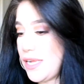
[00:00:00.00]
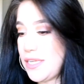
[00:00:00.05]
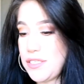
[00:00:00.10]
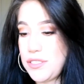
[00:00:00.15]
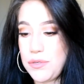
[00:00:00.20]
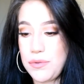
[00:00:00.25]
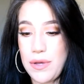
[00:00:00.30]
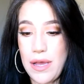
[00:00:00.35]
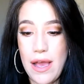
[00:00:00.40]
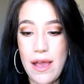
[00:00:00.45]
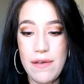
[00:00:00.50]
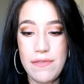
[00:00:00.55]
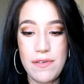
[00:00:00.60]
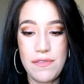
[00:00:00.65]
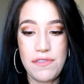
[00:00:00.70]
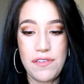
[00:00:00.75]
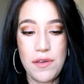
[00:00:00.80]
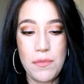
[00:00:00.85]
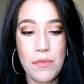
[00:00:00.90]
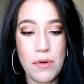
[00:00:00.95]
I do have a
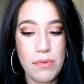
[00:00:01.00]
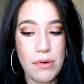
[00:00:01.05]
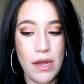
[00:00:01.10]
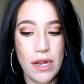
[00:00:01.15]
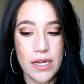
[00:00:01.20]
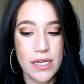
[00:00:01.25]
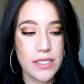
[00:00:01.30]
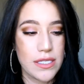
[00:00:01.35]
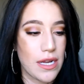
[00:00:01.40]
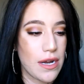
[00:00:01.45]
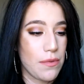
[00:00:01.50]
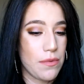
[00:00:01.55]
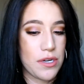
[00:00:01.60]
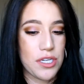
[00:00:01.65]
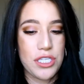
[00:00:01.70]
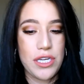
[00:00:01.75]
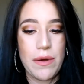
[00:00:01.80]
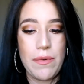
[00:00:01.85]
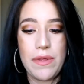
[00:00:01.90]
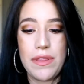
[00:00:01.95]
few more products that I
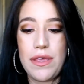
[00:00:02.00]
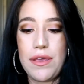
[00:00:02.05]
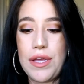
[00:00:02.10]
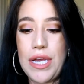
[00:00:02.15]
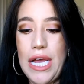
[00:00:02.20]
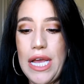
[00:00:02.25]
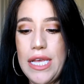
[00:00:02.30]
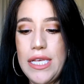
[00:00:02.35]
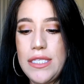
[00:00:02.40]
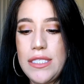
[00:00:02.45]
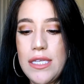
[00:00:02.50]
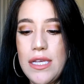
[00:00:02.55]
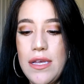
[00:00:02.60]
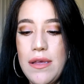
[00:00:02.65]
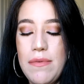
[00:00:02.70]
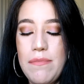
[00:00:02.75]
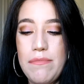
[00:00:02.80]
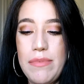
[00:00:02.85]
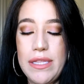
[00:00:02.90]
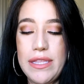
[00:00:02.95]
want to share with you guys,
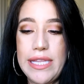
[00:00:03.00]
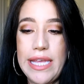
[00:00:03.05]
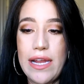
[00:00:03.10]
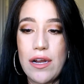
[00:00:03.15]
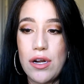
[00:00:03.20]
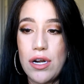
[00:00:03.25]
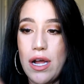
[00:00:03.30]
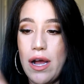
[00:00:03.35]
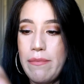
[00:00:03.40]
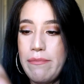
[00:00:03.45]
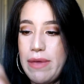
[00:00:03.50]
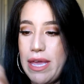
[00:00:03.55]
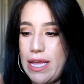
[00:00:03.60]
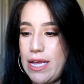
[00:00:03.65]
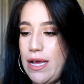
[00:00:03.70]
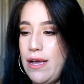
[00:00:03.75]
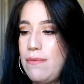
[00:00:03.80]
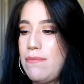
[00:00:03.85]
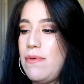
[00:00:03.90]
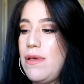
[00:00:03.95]
but they are not
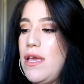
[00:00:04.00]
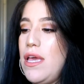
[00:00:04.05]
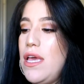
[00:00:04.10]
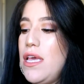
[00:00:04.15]
makeup.